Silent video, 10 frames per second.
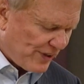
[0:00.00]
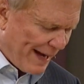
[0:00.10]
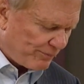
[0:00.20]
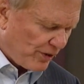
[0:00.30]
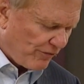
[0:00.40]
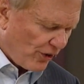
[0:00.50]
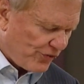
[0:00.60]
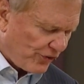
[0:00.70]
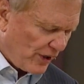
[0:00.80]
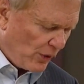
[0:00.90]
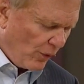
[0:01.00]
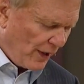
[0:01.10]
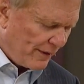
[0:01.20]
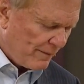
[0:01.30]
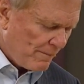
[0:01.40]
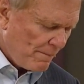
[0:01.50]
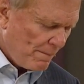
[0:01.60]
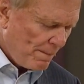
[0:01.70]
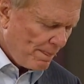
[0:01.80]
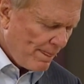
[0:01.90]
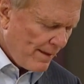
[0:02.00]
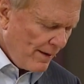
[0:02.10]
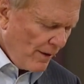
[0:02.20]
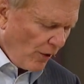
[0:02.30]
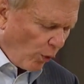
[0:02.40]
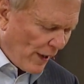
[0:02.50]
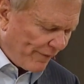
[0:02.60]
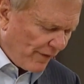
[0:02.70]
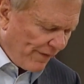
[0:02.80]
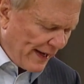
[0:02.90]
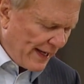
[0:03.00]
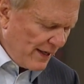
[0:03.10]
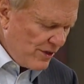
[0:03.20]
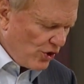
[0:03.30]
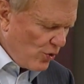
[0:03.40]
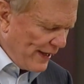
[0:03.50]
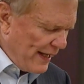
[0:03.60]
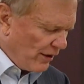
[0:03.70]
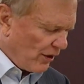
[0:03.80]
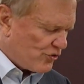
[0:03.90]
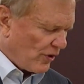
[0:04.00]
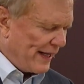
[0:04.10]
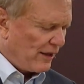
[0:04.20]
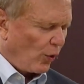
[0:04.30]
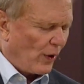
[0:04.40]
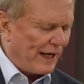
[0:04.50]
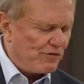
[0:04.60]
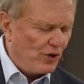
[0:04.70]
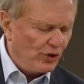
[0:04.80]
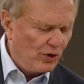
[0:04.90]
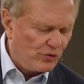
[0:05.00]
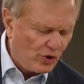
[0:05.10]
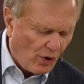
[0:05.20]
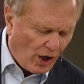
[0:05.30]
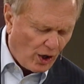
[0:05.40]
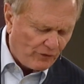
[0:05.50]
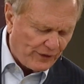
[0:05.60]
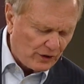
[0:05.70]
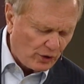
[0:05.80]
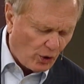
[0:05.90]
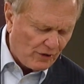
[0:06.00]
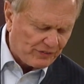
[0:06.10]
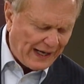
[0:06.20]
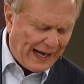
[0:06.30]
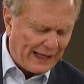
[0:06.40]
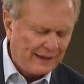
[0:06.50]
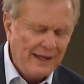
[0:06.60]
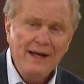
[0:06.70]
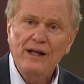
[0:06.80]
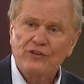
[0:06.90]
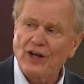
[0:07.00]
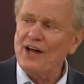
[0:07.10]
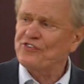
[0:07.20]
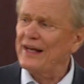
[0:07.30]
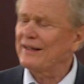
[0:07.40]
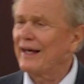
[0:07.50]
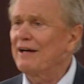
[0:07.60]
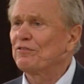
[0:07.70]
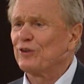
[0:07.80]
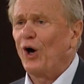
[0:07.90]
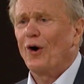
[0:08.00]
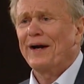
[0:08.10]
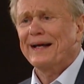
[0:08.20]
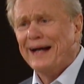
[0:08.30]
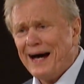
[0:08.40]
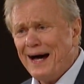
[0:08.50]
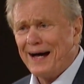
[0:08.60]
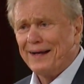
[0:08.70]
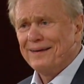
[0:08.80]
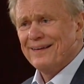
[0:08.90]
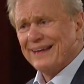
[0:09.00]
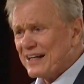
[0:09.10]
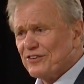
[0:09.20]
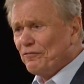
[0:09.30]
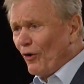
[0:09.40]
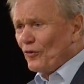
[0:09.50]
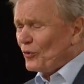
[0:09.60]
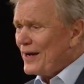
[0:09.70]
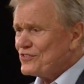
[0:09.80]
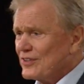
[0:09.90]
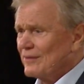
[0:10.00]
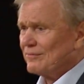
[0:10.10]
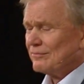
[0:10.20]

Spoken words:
chapter, verse 31. Whether then you eat or drink or whatever you do, do all to the glory of God. Does it give glory to God? That's the fourth question.